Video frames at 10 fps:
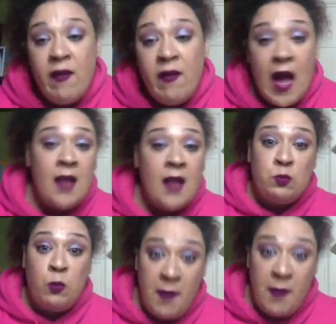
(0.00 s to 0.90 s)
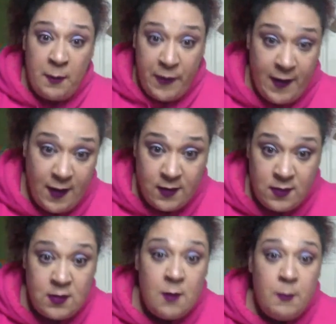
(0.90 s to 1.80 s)
very honest with my
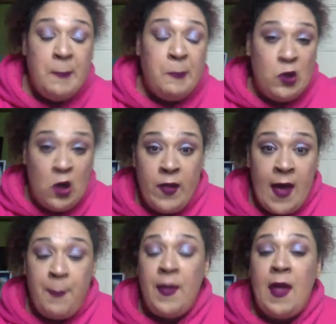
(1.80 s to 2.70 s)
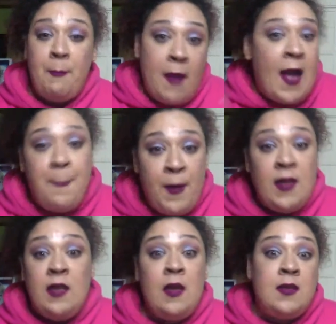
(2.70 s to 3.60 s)
opinions. People know that, but my
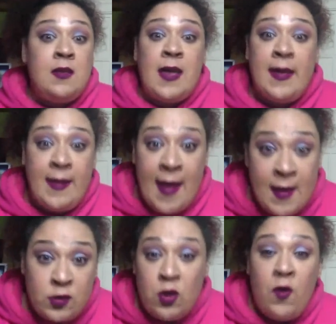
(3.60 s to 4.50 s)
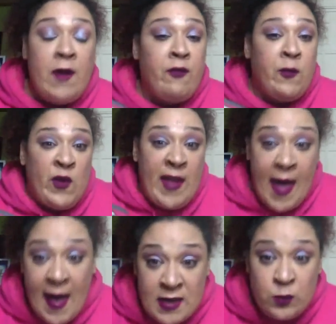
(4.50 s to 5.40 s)
opinion is like an asshole. Everyone
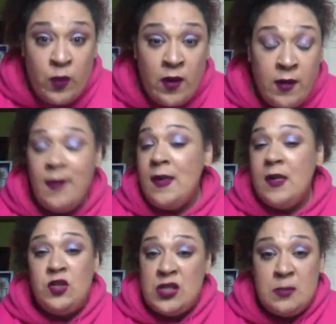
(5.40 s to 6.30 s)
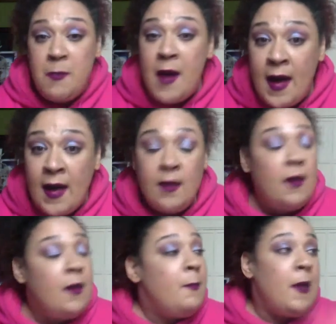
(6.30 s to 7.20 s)
has one. It's just
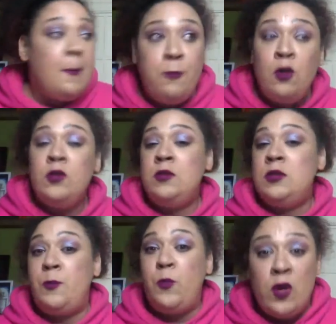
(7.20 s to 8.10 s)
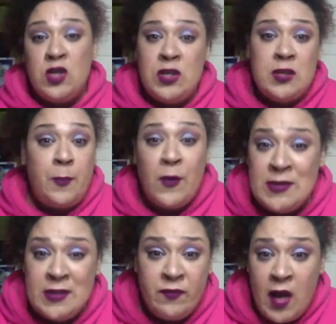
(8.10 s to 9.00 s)
mine. People support. She's a
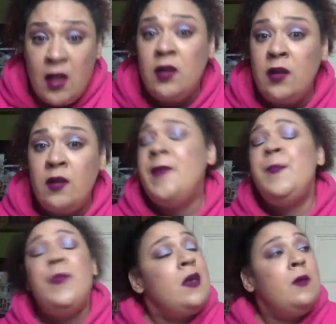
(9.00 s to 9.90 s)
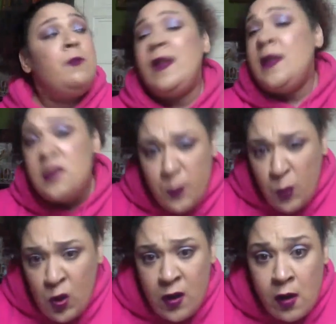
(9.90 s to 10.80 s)
person of color. Please
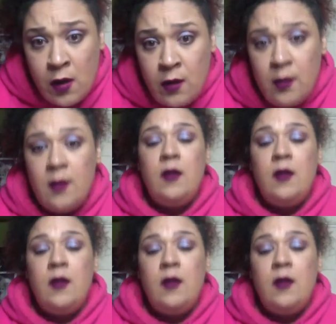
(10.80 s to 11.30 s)
support her.